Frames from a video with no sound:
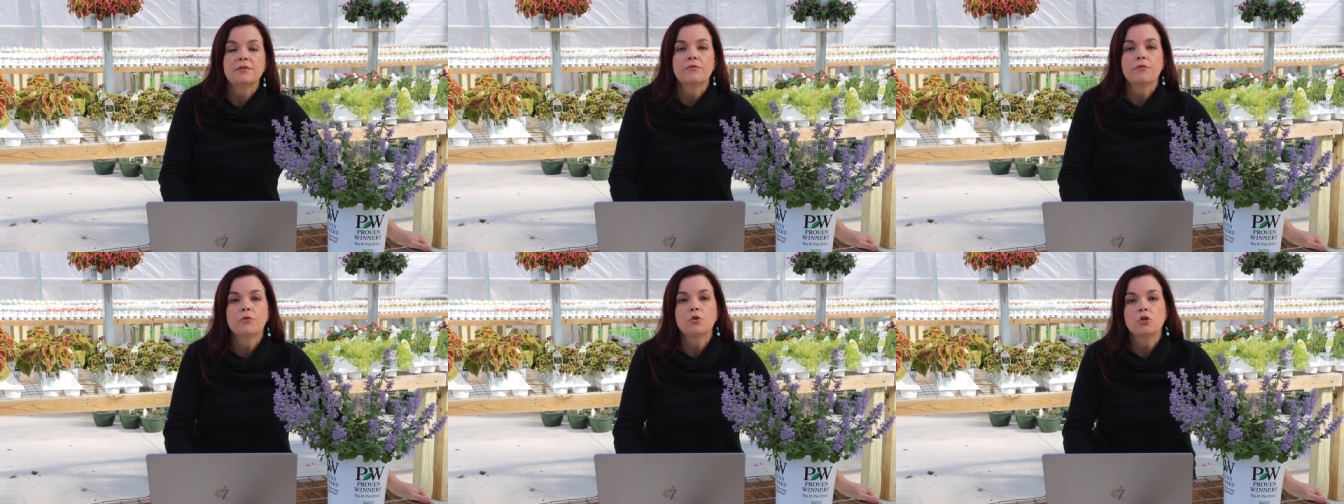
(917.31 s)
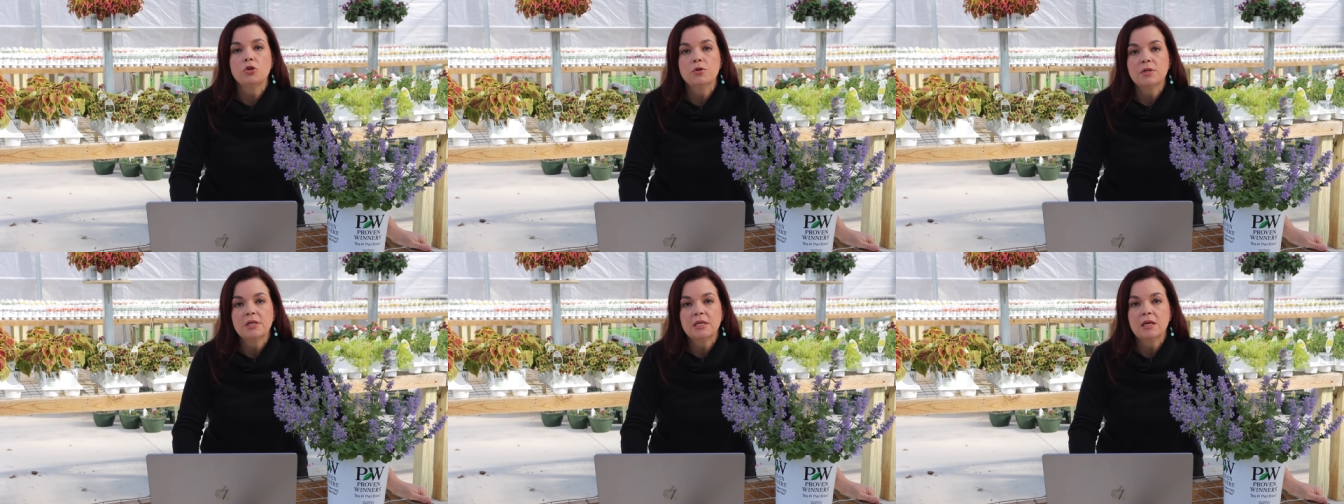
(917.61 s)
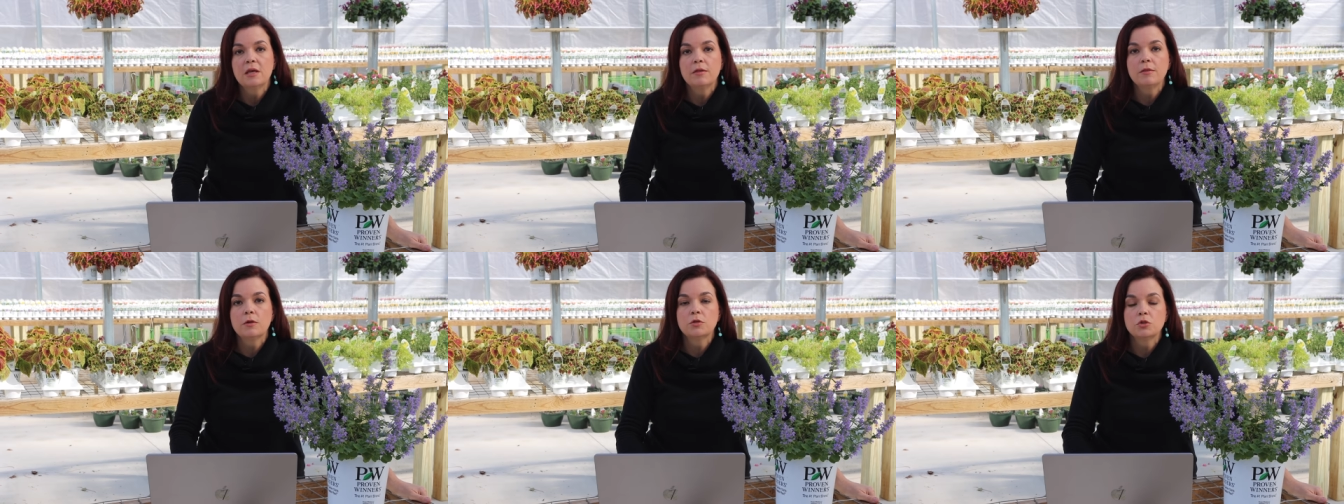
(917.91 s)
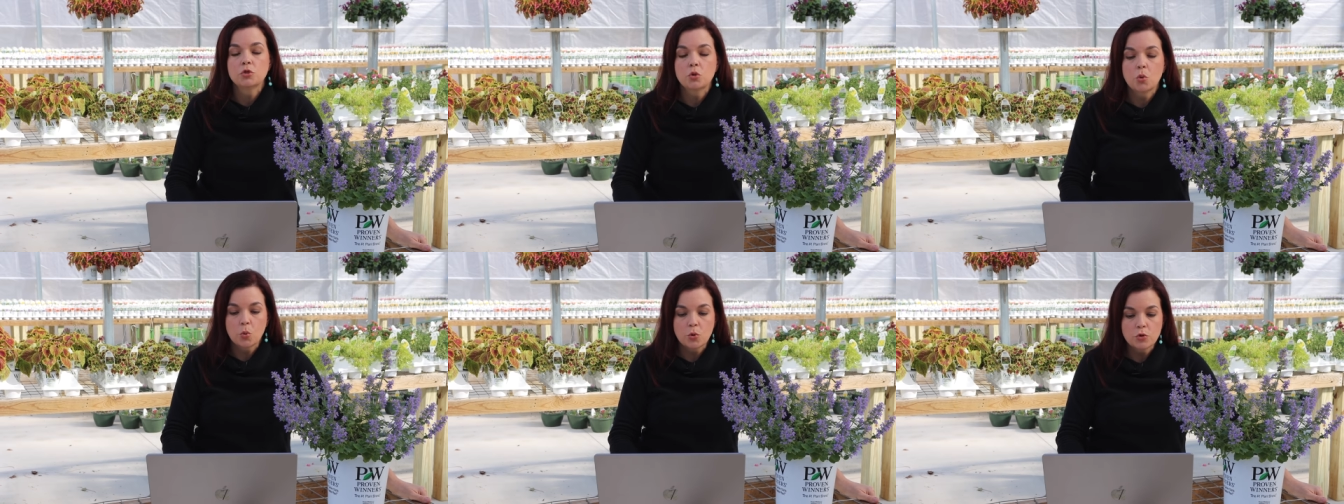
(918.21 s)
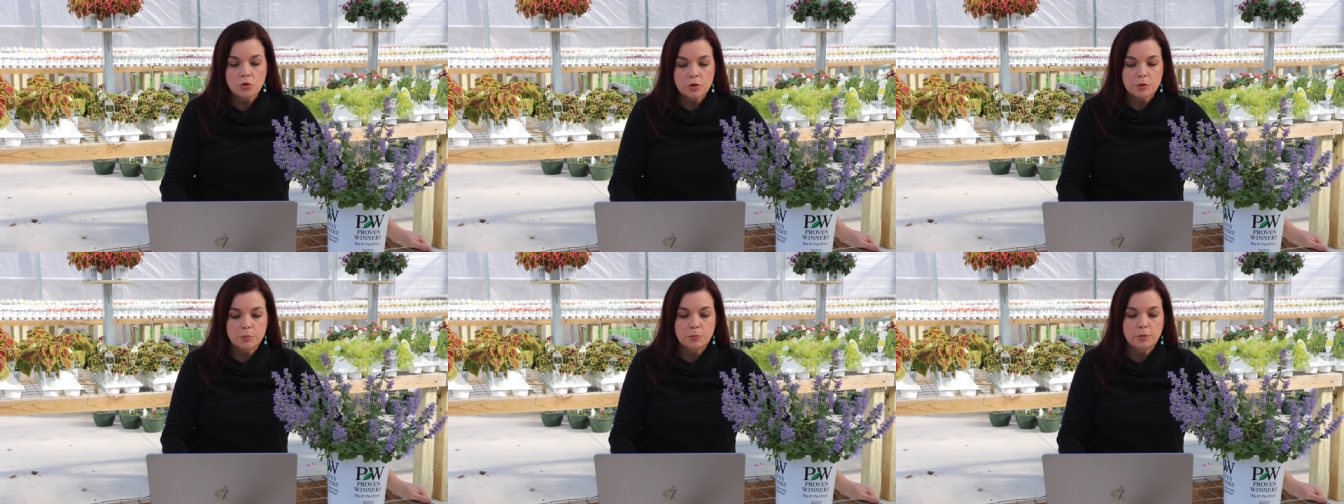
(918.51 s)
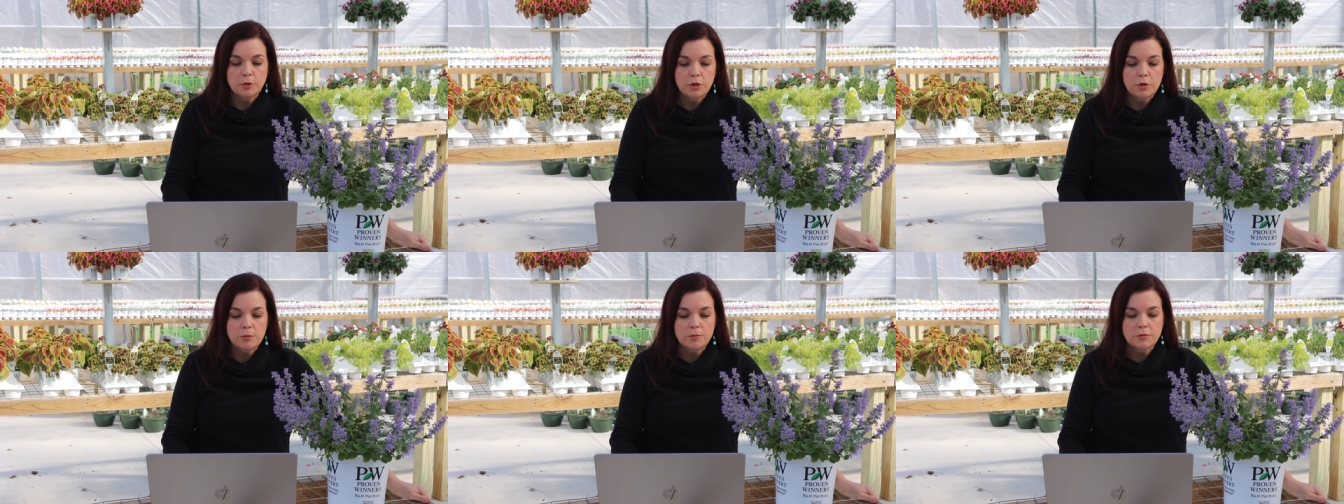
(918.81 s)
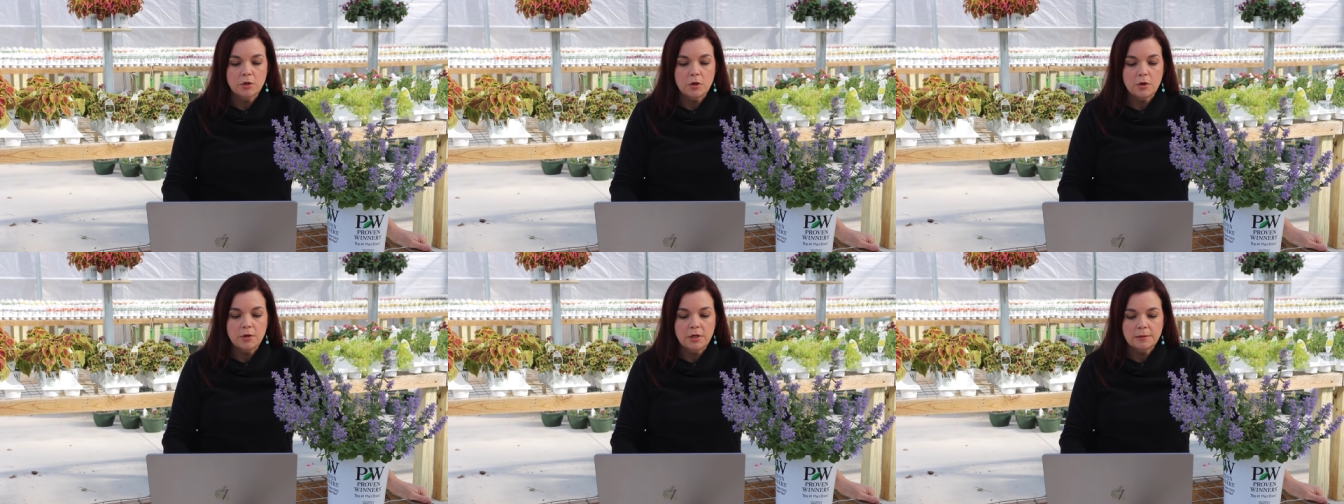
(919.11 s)
for you to get those gorgeous blooms
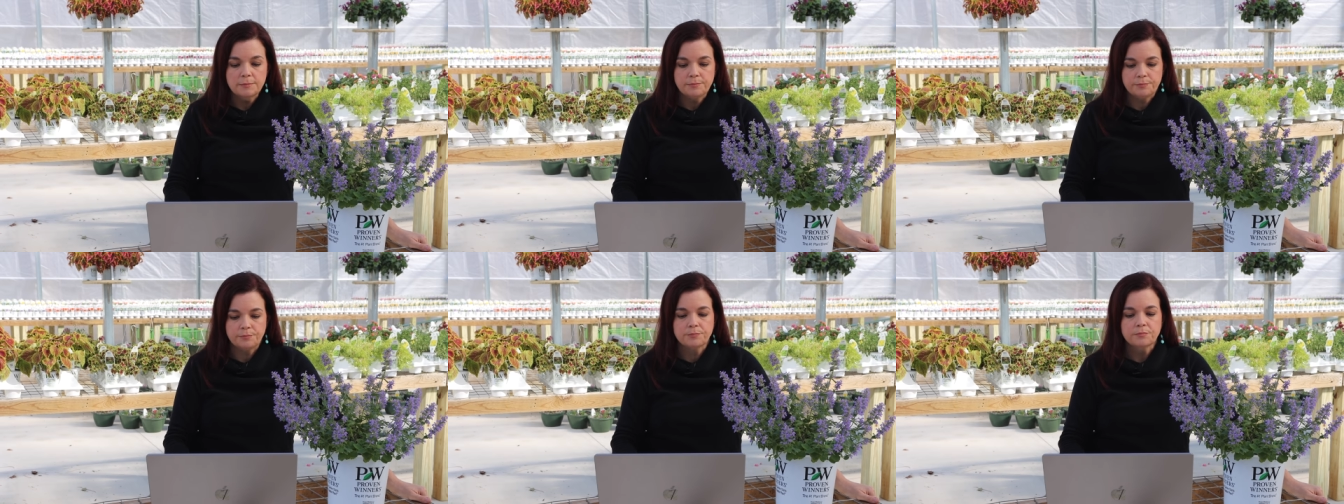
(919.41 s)
on it.